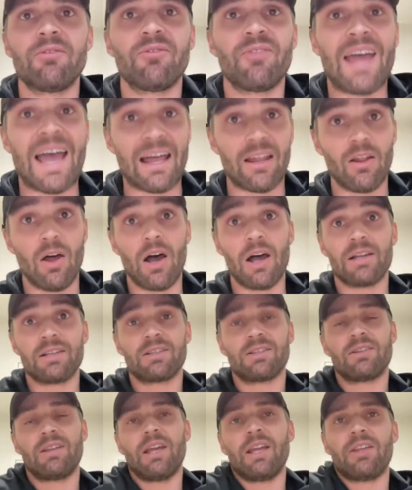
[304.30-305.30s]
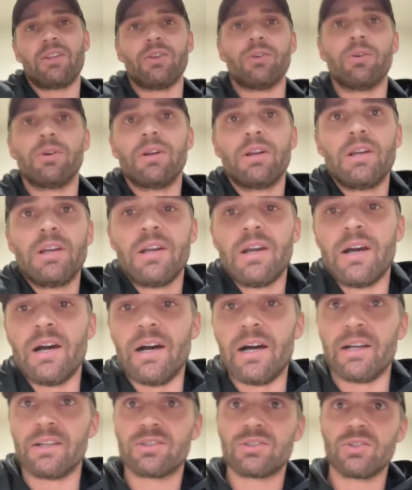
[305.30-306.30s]
fat loss? Thank you.
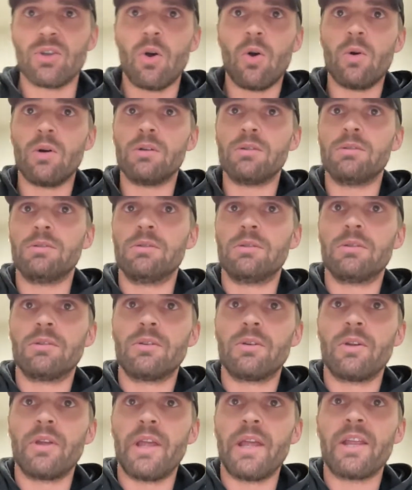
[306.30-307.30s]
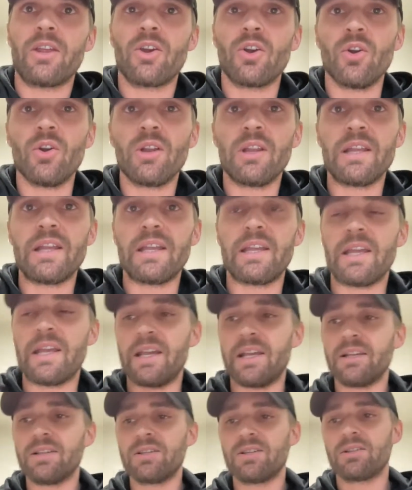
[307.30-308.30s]
So it currently
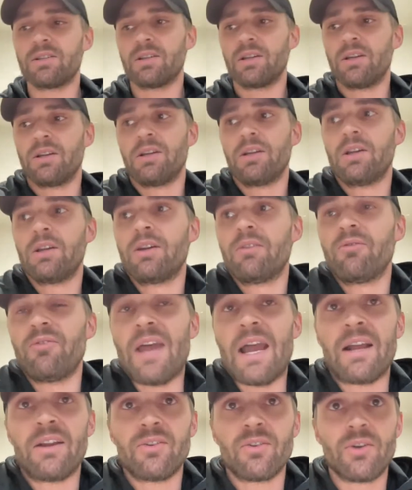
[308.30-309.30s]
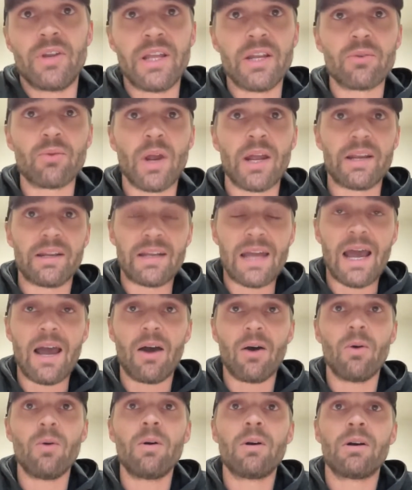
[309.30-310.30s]
is factored in right
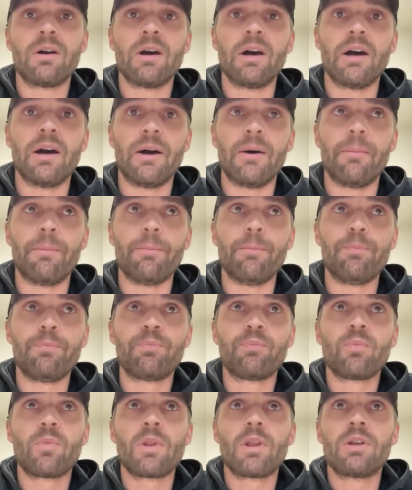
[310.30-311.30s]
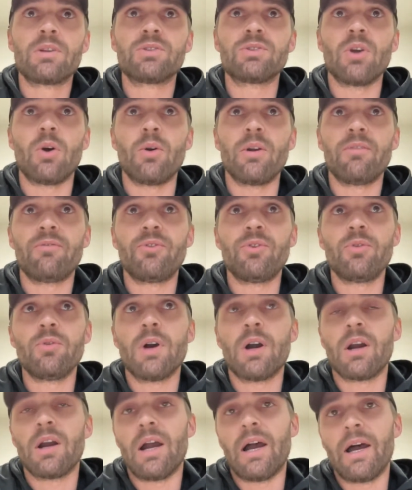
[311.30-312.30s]
now. So if
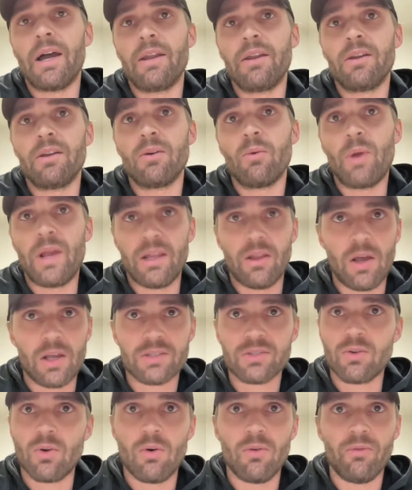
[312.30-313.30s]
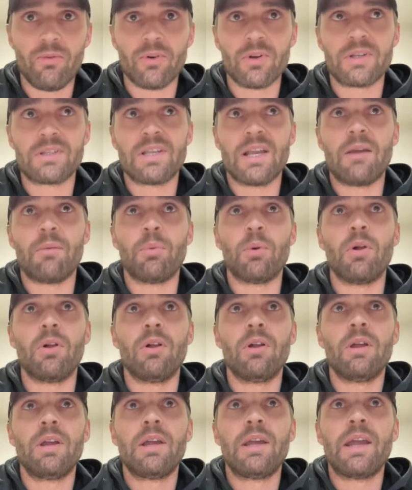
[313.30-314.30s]
you are on a weight loss goal, for
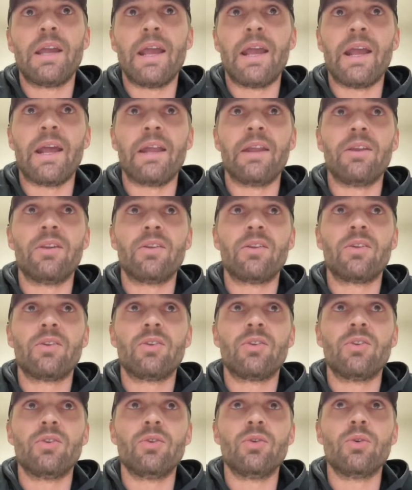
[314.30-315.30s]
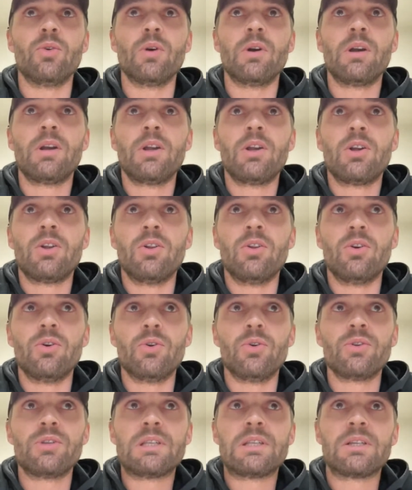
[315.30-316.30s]
example, and you
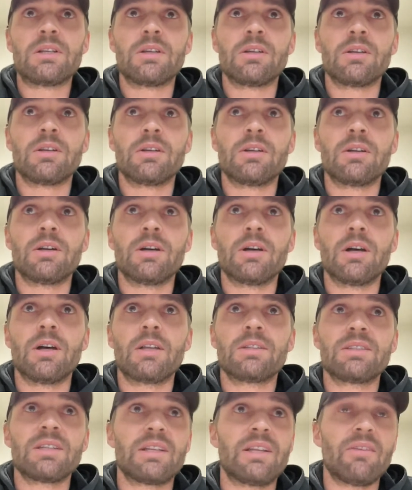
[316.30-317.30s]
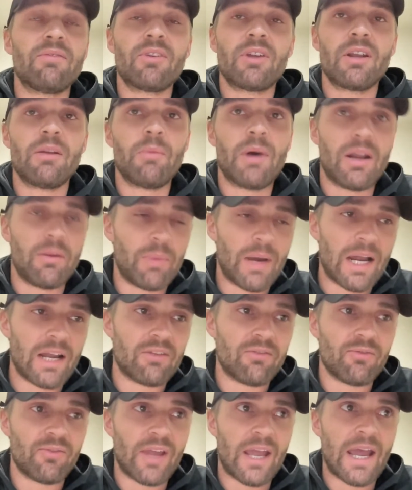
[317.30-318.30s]
lose a significant amount of
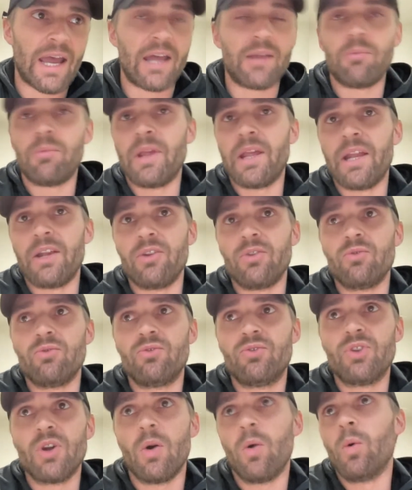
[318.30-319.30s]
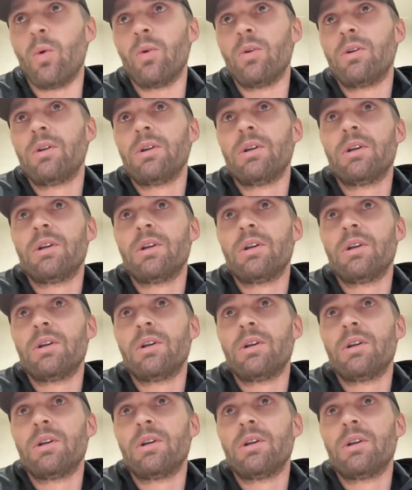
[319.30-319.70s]
body fat and you don't